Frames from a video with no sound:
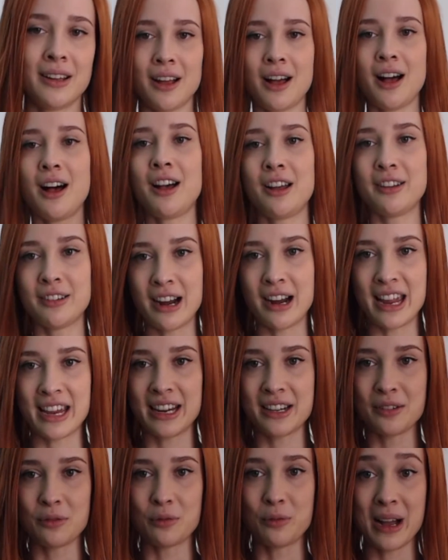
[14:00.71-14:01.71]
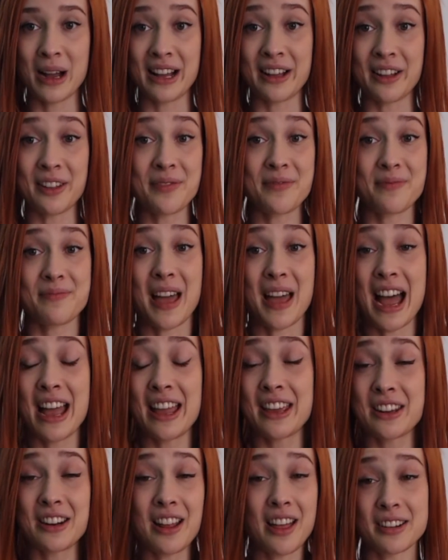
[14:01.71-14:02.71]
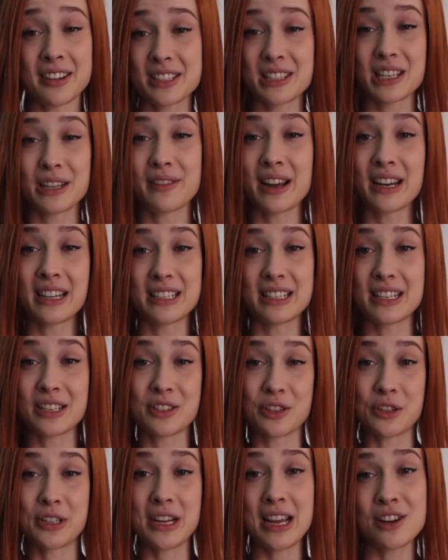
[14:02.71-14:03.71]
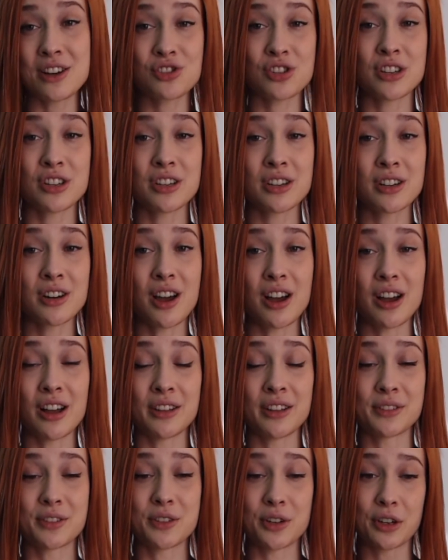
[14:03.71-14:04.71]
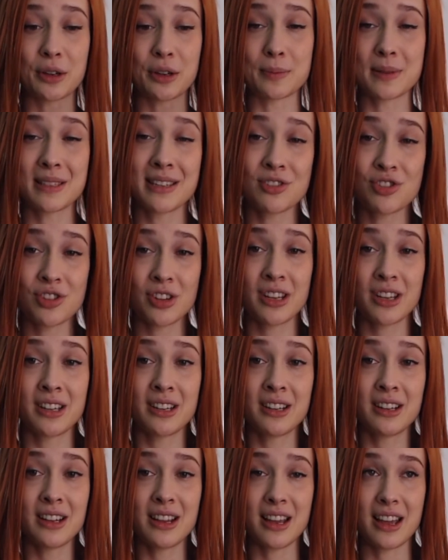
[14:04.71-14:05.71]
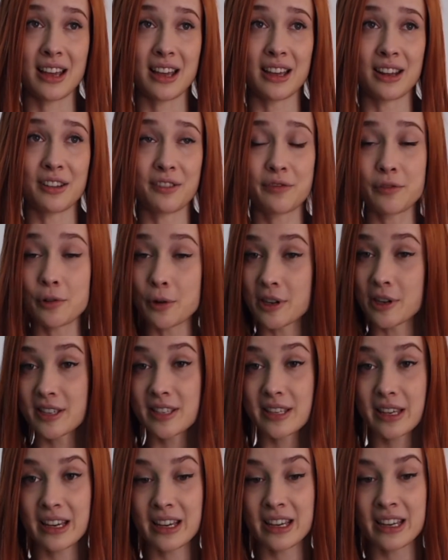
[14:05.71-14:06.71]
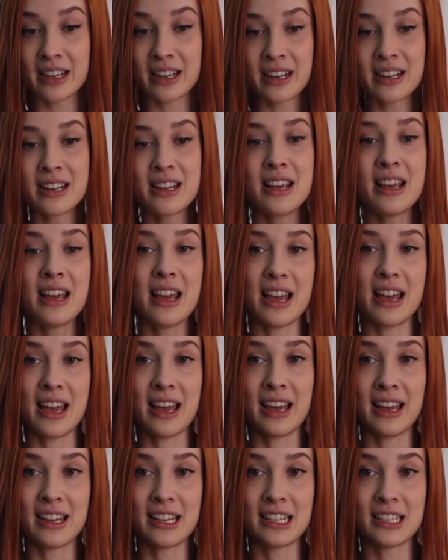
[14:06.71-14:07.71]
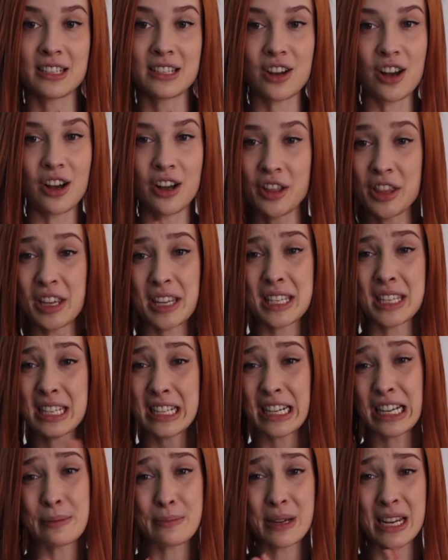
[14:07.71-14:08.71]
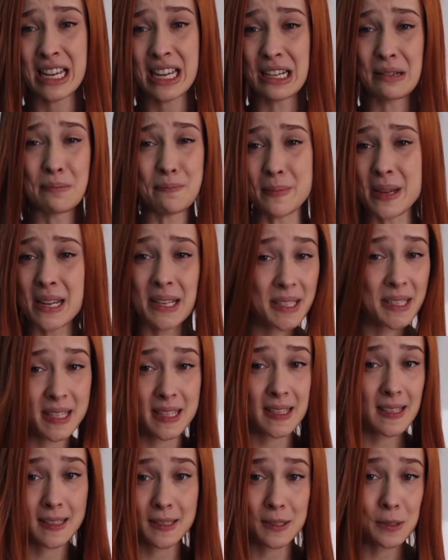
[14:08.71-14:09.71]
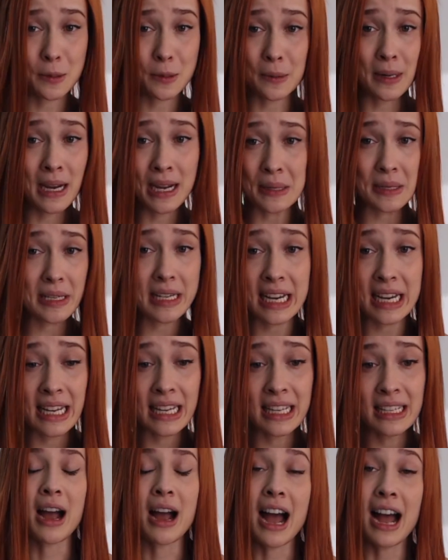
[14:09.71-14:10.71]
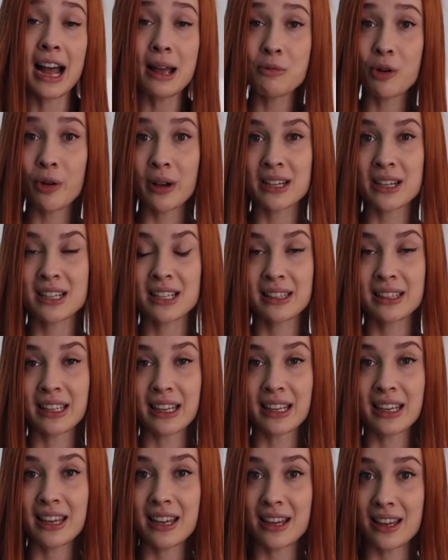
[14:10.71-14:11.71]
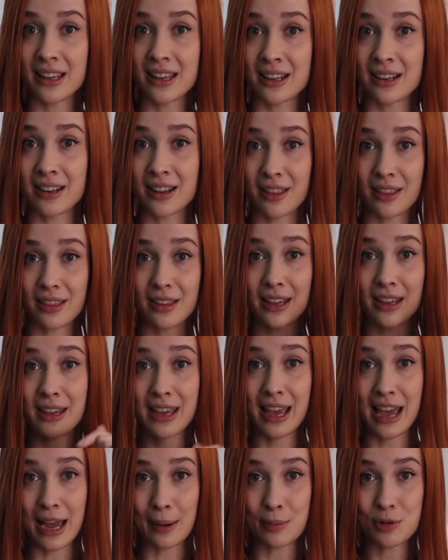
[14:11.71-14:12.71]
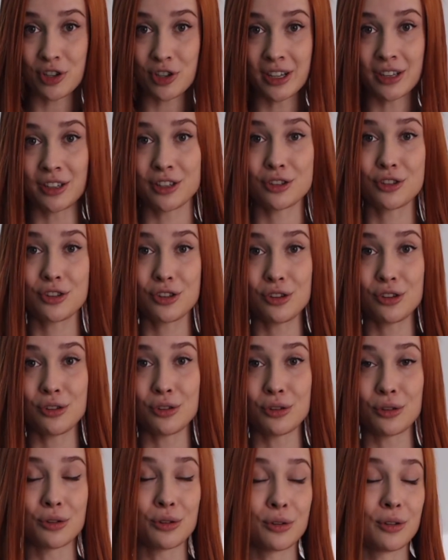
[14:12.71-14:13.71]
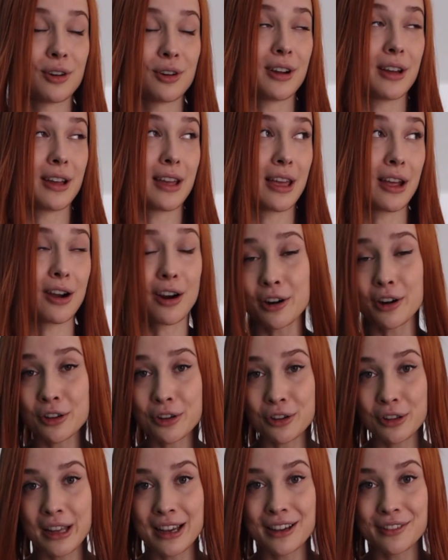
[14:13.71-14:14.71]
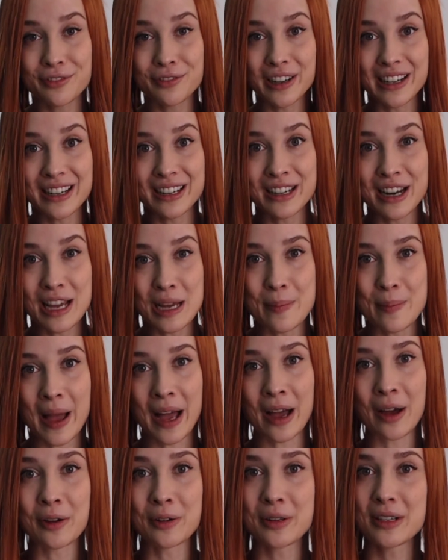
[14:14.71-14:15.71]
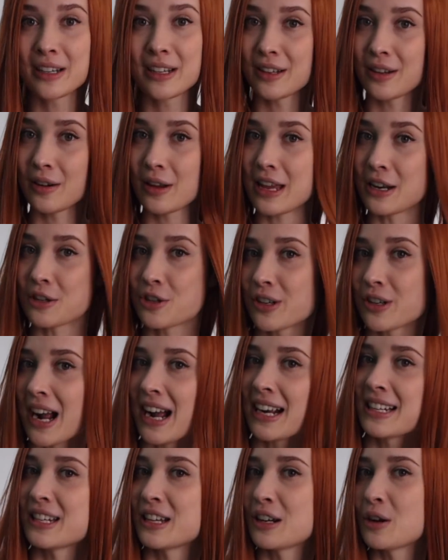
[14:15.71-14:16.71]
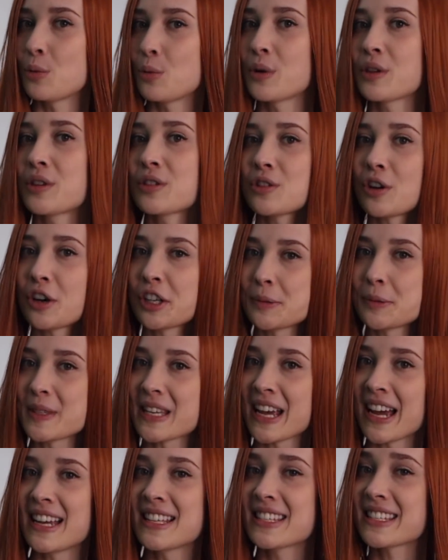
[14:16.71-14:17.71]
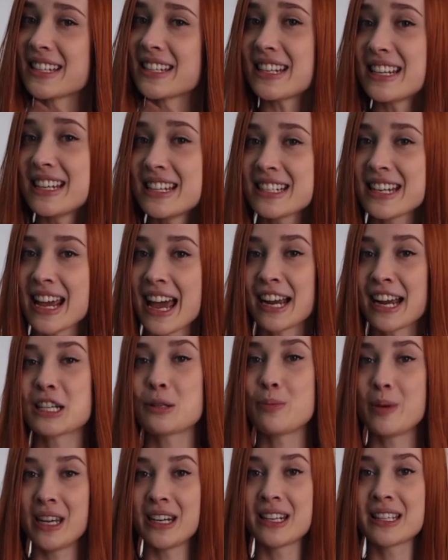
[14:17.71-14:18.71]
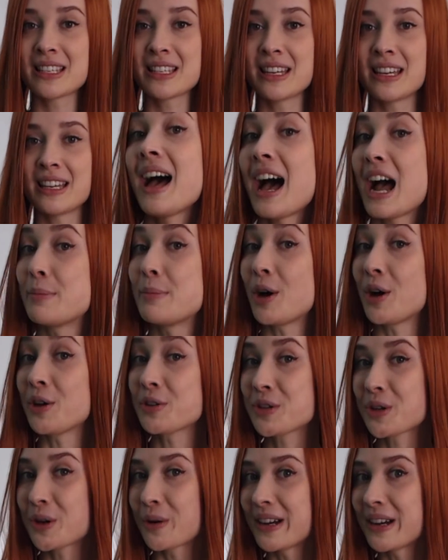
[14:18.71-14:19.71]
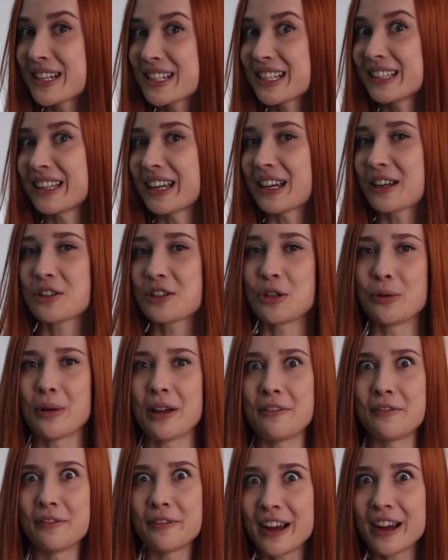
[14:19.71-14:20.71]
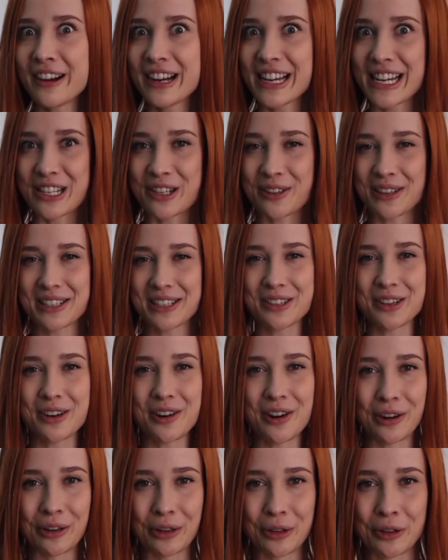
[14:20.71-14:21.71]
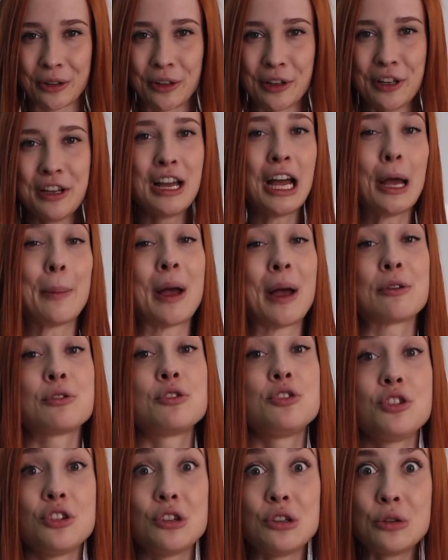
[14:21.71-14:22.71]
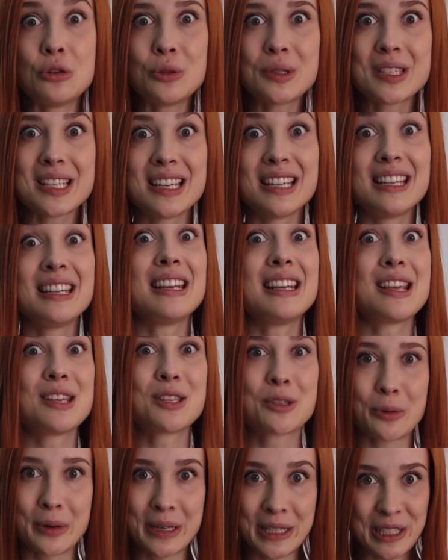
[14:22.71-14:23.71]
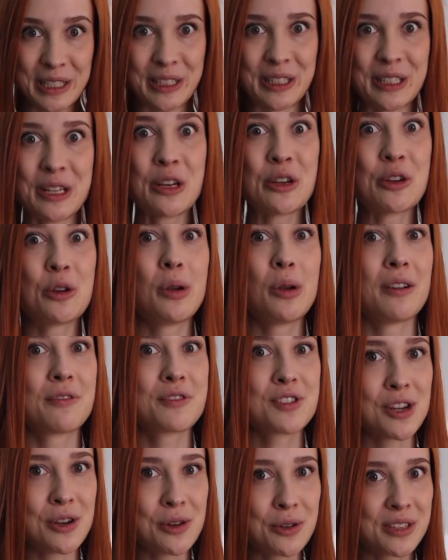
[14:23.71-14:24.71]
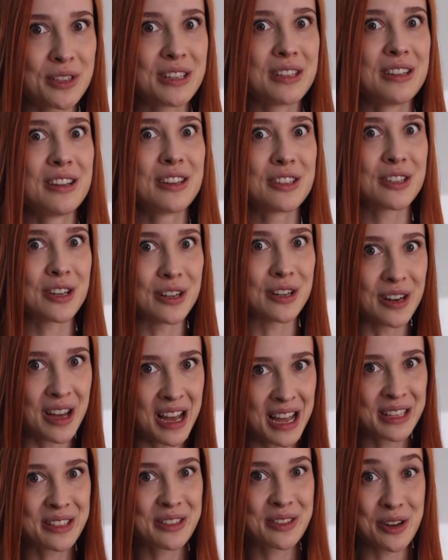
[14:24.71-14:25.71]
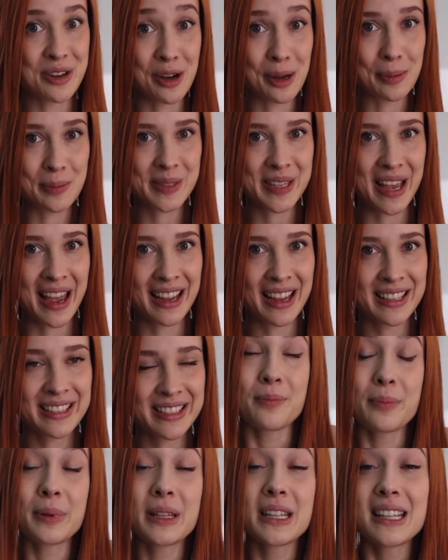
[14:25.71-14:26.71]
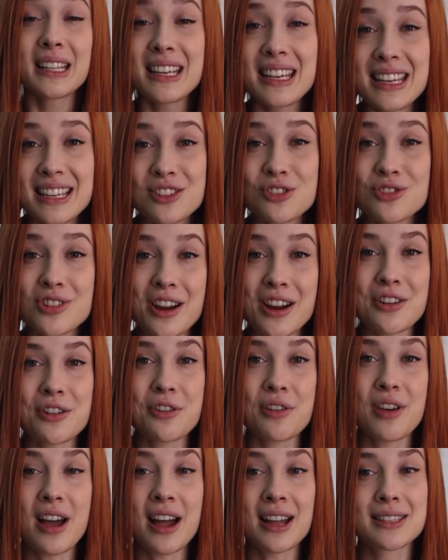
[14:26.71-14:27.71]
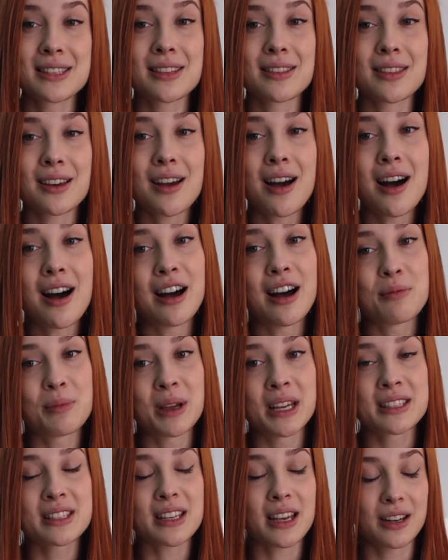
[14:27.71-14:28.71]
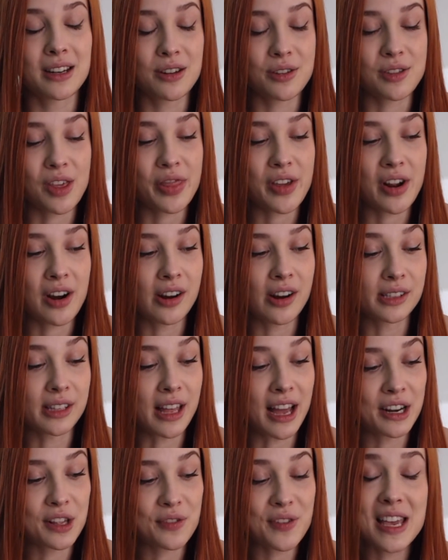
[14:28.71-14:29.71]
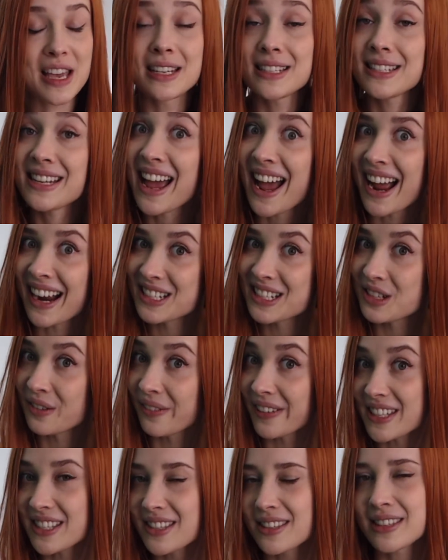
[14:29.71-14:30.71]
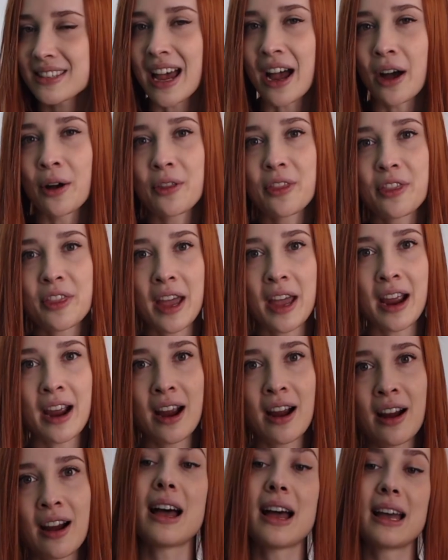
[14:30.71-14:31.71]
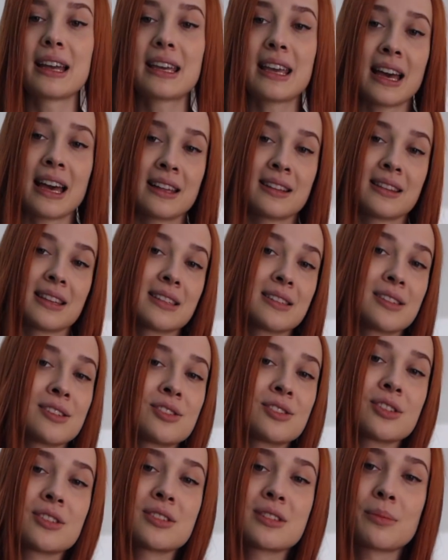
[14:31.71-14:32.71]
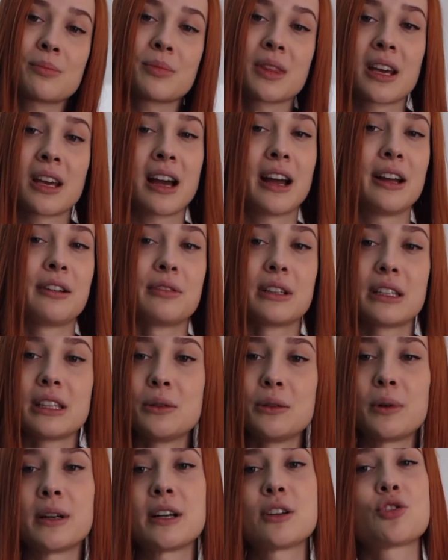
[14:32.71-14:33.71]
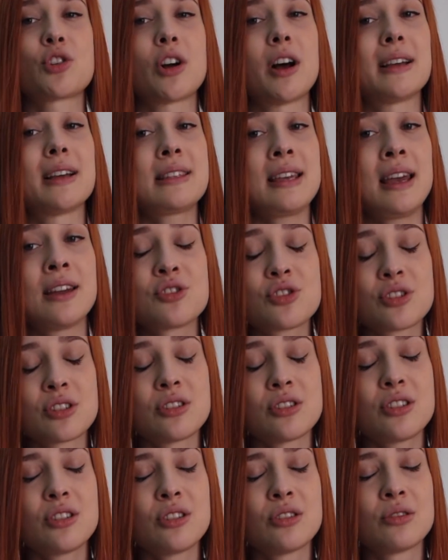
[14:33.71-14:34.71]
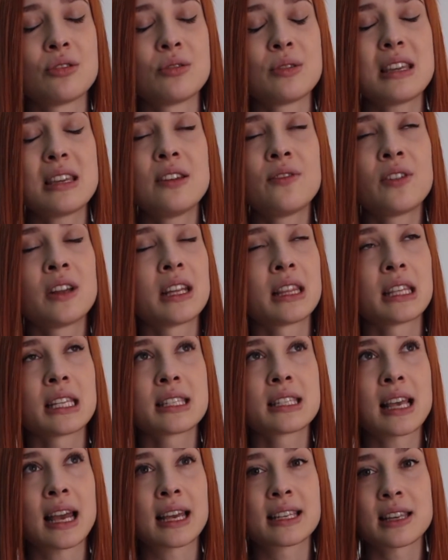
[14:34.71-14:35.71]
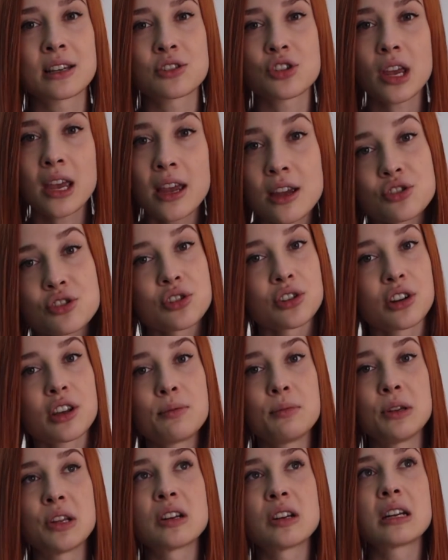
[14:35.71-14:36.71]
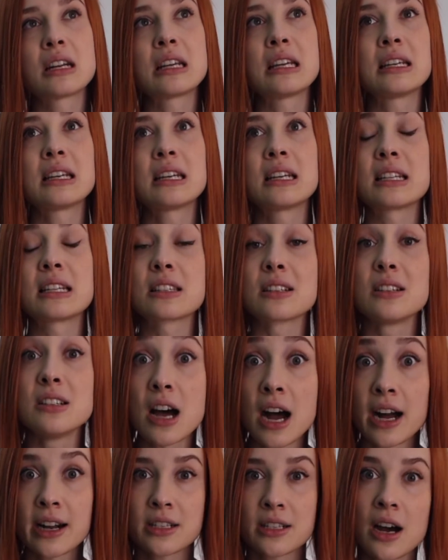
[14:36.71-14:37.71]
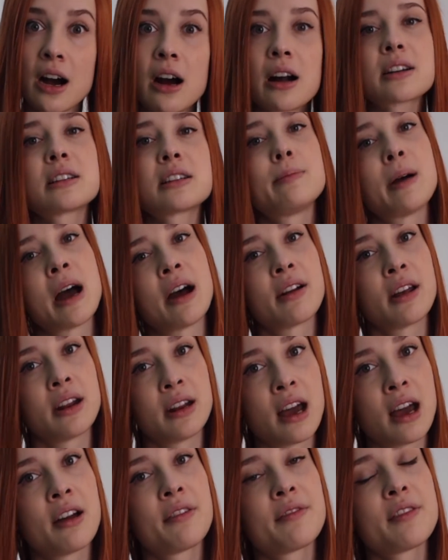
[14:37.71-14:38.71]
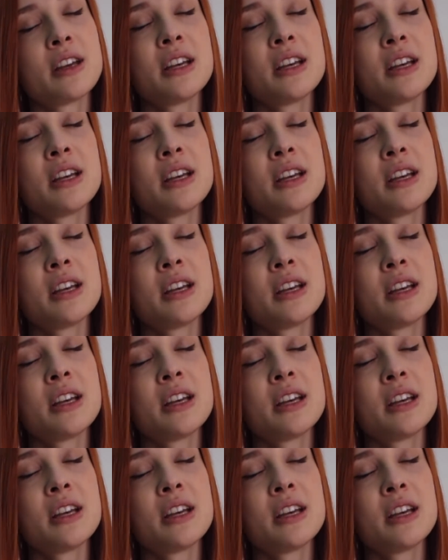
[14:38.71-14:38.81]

Alright, well, I could honestly write a dissertation on circumcision and foreskin and all the stigma and myths surrounding it. I'm going to link in the caption to an article I've written about interacting with circumcised and intact penises. I'm also going to link to a very interesting article about Jews in Israel who have chosen to not circumcise. Please share your thoughts in the comments. I know that there are a lot of intactivists out there. Again, this is just something I really want to draw attention to. Even in the sex education community, it is not talked about enough.